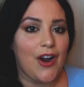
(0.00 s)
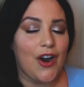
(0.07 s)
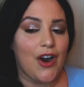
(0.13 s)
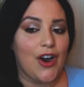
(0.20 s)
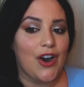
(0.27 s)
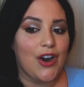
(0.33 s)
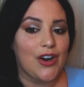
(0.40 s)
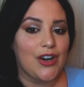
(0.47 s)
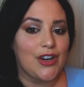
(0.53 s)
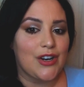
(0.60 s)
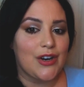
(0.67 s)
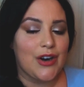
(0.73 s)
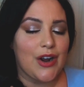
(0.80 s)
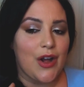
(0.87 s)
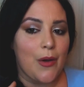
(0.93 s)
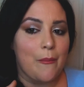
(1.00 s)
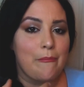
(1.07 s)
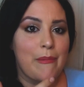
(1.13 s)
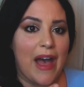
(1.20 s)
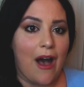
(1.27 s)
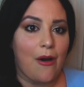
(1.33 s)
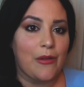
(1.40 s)
her
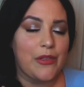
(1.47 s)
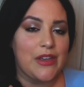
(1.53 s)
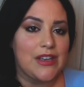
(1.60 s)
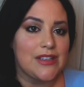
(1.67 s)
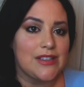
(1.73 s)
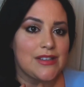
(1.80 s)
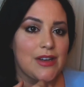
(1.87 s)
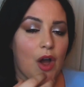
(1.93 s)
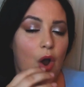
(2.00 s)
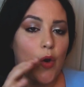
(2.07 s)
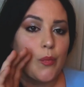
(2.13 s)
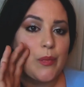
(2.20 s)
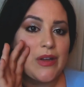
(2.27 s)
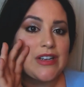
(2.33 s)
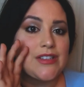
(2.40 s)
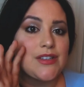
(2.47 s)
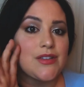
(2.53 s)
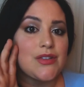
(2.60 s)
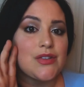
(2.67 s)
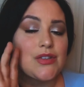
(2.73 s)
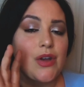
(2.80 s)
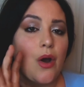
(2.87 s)
mouth is
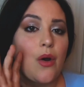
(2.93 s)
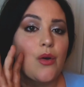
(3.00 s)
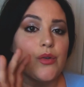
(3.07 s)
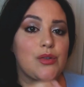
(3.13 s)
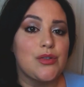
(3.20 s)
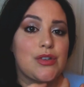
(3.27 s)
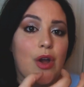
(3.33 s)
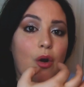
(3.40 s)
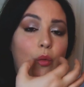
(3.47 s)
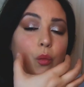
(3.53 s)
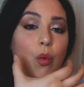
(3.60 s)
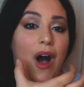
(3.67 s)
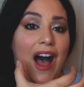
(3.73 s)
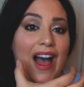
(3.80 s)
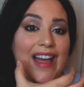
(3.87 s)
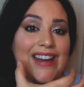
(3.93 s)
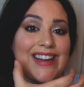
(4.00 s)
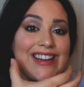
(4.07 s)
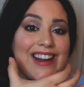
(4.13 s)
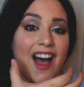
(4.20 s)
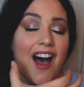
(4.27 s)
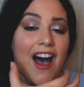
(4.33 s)
open so wide
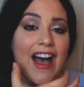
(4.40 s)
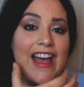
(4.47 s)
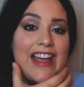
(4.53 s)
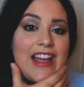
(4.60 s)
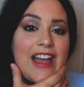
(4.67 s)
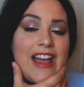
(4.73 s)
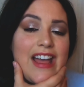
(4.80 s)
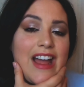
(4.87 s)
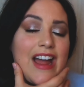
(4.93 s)
and high,